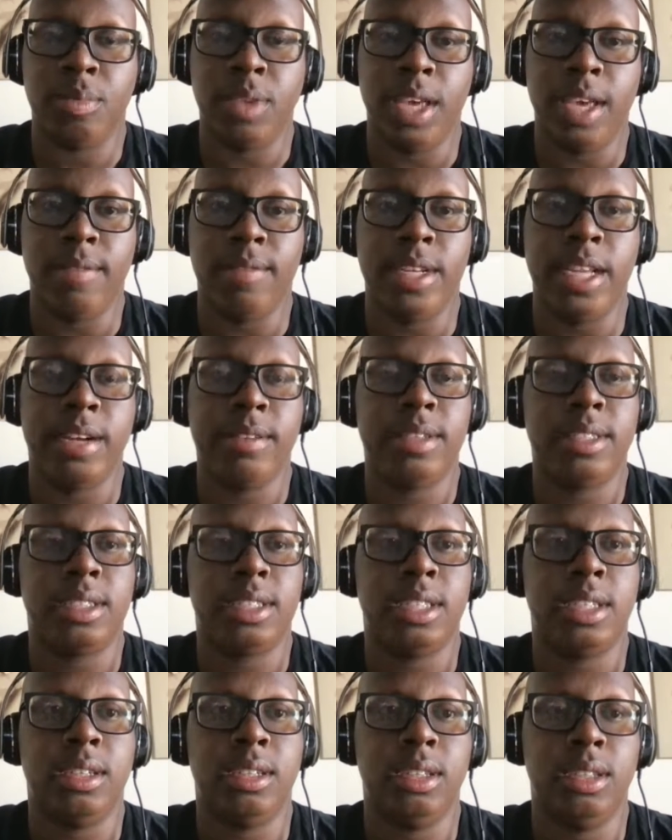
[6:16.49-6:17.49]
if Darren
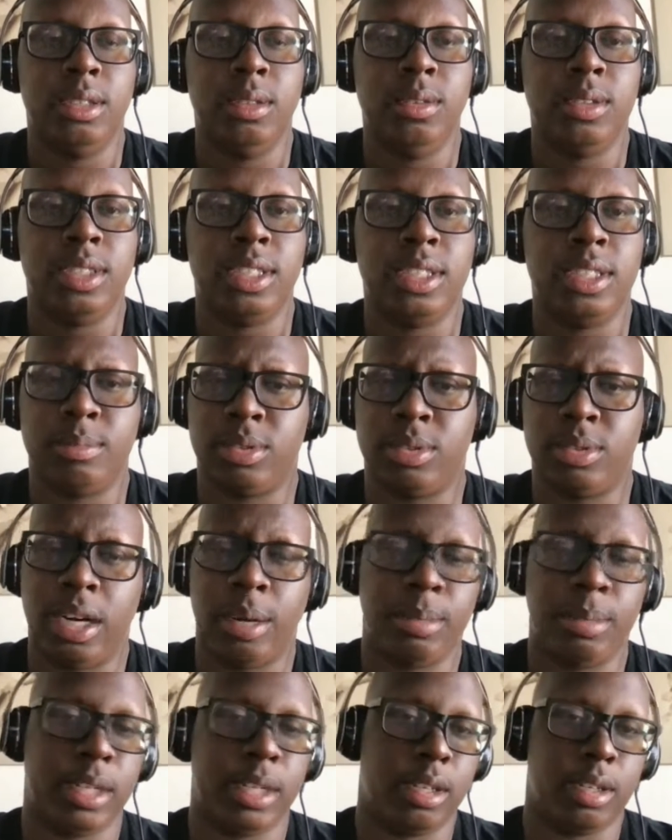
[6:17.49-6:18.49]
Till loses, I'm sorry,
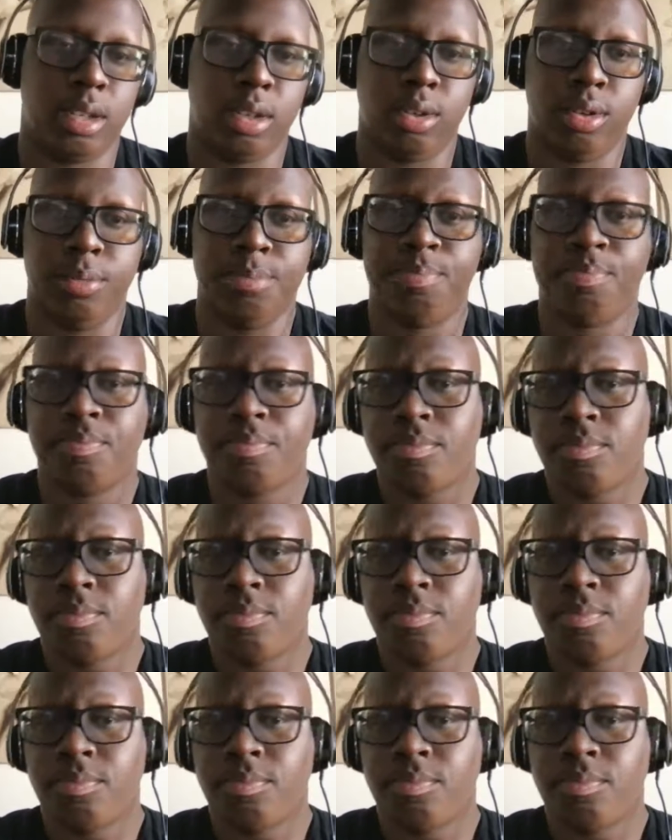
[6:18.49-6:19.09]
I'm getting a cold.